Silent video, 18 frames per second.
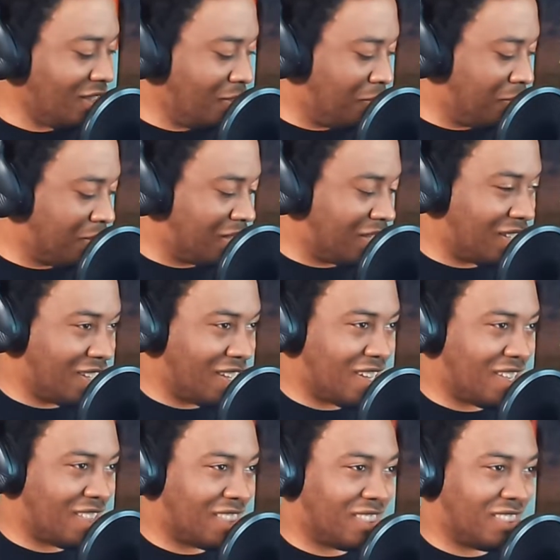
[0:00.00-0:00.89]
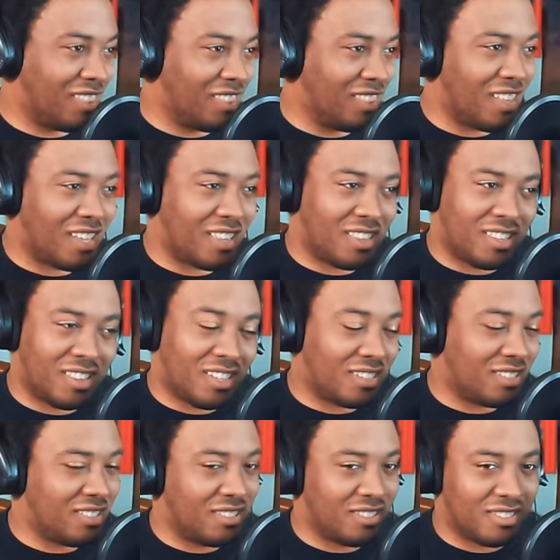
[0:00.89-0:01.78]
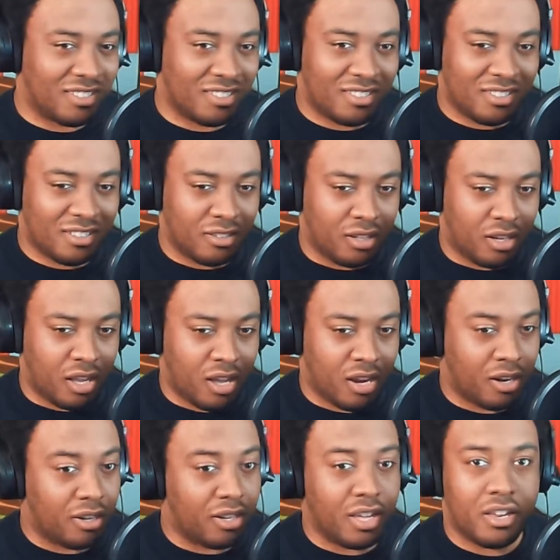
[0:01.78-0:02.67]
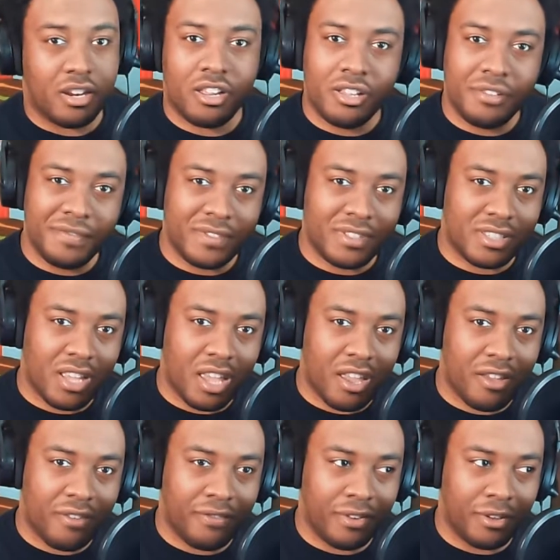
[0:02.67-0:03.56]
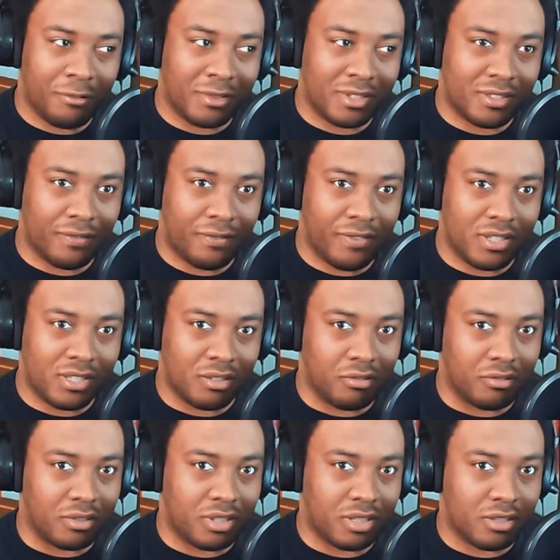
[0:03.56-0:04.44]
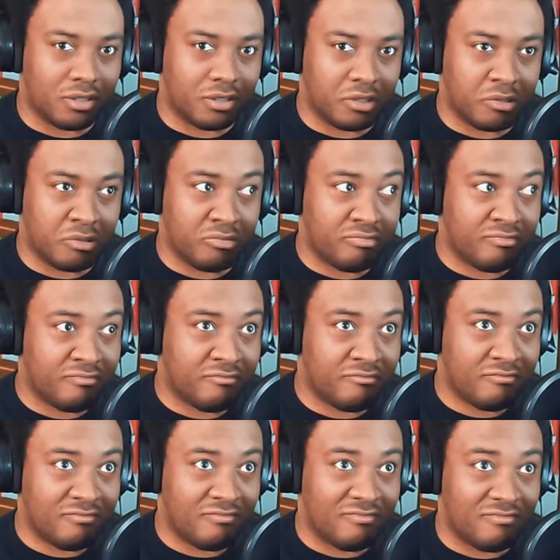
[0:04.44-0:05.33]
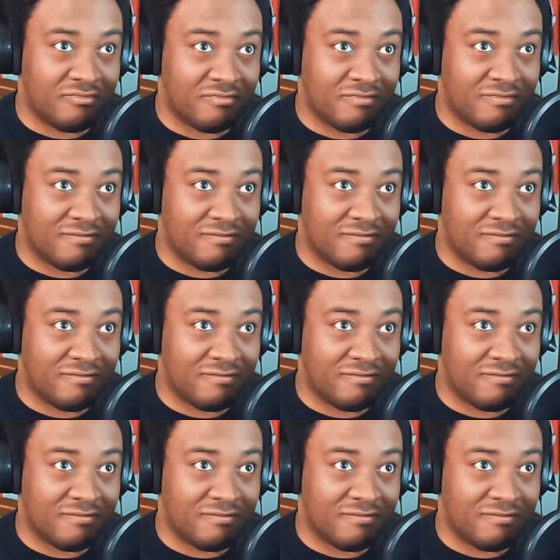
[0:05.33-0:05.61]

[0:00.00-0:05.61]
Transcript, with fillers: But uh, that, that that's just and they didn't say if it was physical or digital. Hmm.